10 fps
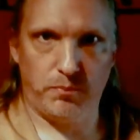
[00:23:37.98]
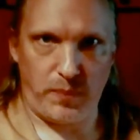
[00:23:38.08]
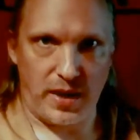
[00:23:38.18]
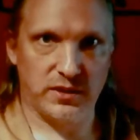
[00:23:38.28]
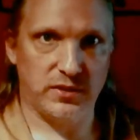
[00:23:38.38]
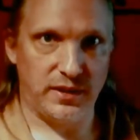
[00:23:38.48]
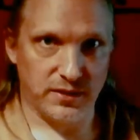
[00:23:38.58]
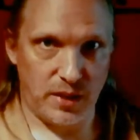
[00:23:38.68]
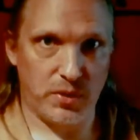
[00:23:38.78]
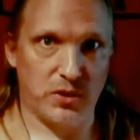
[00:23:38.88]
Basically,
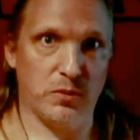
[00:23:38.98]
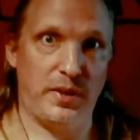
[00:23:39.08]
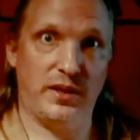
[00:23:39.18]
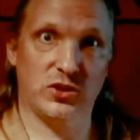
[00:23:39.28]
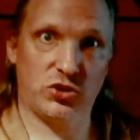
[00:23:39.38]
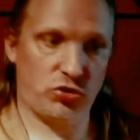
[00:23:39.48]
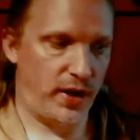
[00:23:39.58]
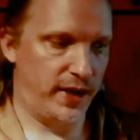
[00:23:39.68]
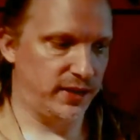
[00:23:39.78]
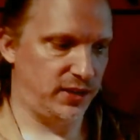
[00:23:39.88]
liminal means
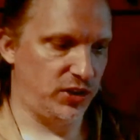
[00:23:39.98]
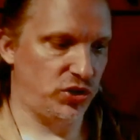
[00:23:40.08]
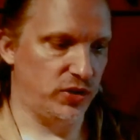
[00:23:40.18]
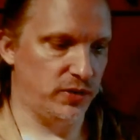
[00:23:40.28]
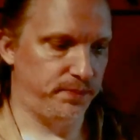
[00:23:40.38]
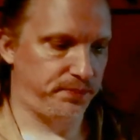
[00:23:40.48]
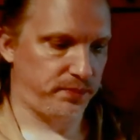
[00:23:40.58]
transitional.